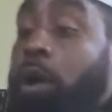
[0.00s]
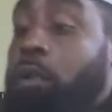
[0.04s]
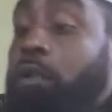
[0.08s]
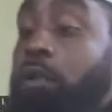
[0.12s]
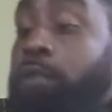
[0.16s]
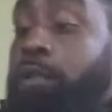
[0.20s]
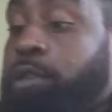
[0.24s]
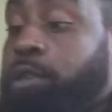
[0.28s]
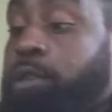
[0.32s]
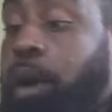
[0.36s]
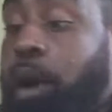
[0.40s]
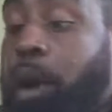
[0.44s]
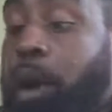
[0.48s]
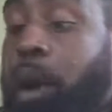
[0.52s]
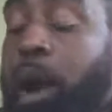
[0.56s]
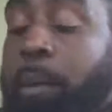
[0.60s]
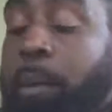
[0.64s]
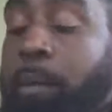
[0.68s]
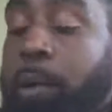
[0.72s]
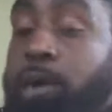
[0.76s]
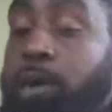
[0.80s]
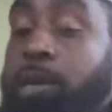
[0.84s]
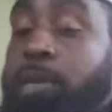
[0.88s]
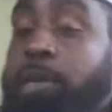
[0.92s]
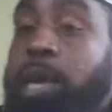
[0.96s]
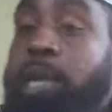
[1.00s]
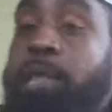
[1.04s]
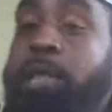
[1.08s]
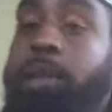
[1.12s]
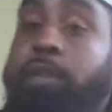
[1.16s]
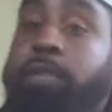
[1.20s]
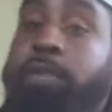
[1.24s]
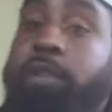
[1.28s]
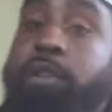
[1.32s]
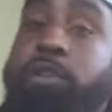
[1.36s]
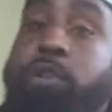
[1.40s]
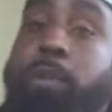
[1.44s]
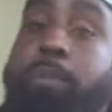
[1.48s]
over. So I'm going to say the
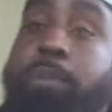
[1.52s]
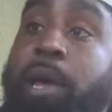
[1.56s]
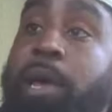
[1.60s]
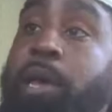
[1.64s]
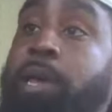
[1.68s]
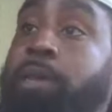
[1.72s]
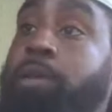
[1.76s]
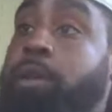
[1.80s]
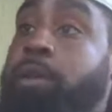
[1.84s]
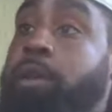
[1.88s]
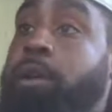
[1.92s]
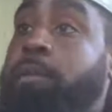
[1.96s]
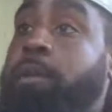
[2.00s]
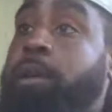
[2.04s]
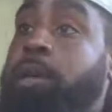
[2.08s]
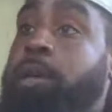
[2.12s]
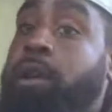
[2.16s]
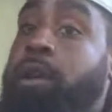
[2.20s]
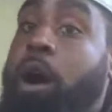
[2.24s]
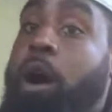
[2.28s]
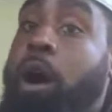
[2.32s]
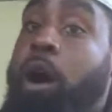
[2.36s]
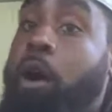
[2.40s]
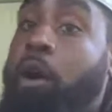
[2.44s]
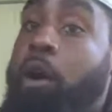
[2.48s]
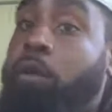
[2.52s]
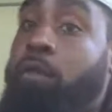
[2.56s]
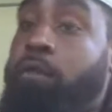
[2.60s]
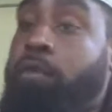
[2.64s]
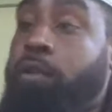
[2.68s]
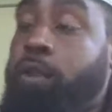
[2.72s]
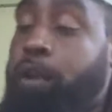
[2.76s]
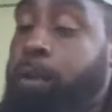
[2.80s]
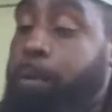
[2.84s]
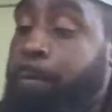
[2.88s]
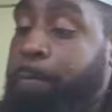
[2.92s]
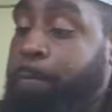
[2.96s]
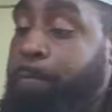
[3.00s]
official play is going to be the
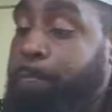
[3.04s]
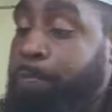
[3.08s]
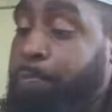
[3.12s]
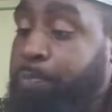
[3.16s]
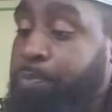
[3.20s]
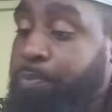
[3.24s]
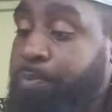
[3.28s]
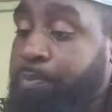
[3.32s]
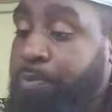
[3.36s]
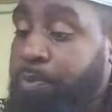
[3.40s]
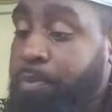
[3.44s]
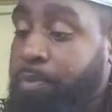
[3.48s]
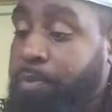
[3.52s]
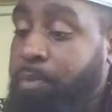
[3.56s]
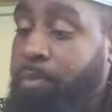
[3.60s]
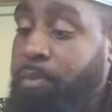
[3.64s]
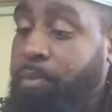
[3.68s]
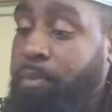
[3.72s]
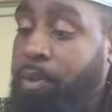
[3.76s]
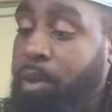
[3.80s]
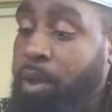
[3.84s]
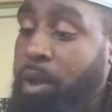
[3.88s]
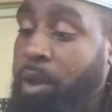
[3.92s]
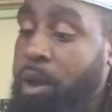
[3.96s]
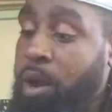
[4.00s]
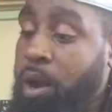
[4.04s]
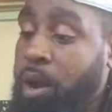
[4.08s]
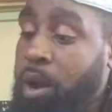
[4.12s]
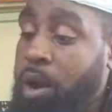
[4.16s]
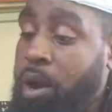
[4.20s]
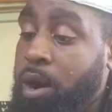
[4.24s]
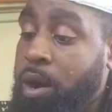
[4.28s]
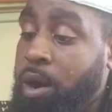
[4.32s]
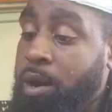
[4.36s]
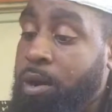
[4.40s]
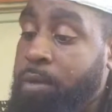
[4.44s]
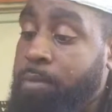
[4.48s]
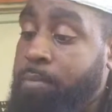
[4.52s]
over
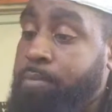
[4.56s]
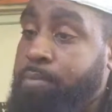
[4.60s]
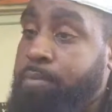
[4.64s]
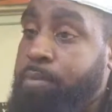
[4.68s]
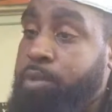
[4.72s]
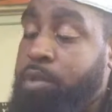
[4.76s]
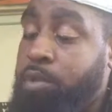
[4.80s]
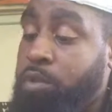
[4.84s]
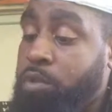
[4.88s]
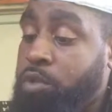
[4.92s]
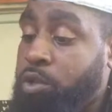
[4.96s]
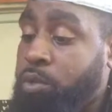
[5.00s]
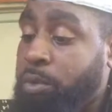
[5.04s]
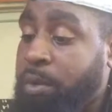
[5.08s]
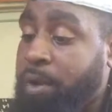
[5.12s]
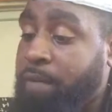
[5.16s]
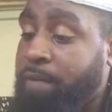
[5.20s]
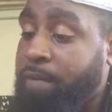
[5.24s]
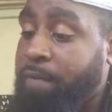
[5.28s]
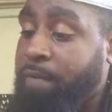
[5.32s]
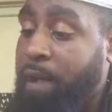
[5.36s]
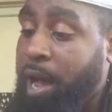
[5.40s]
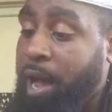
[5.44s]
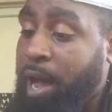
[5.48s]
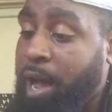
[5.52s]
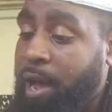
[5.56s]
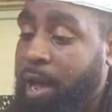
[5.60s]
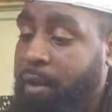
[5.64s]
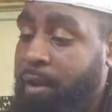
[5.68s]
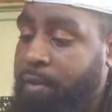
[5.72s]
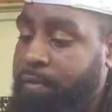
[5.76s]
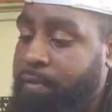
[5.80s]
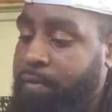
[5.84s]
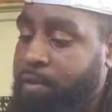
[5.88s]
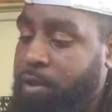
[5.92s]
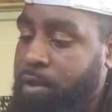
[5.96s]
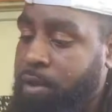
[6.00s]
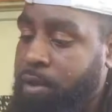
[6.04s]
225.
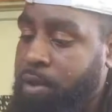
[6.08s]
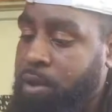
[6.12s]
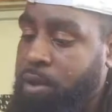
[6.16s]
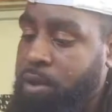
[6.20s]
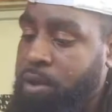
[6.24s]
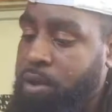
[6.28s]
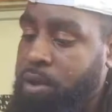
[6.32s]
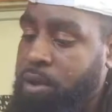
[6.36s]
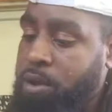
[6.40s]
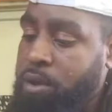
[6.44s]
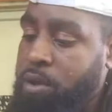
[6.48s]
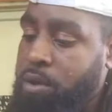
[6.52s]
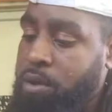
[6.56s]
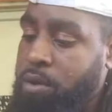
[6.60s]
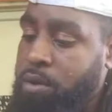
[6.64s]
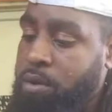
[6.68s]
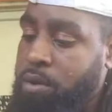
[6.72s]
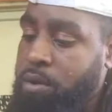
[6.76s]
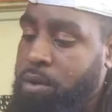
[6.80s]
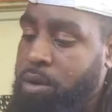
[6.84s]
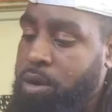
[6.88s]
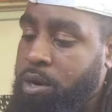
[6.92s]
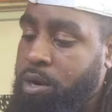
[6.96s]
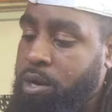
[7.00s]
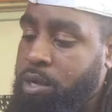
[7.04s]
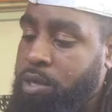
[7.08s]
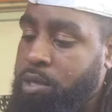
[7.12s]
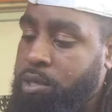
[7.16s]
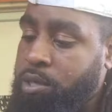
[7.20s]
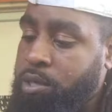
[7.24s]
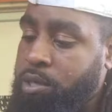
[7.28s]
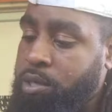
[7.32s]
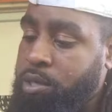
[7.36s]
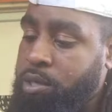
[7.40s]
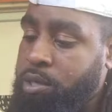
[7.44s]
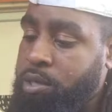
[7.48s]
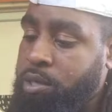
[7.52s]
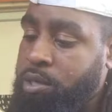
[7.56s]

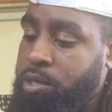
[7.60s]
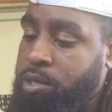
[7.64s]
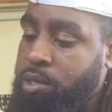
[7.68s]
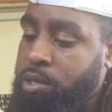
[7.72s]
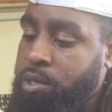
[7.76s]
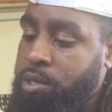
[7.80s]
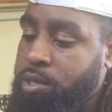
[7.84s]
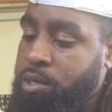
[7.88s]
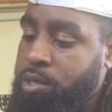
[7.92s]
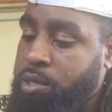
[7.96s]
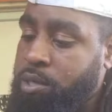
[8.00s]
Hornets,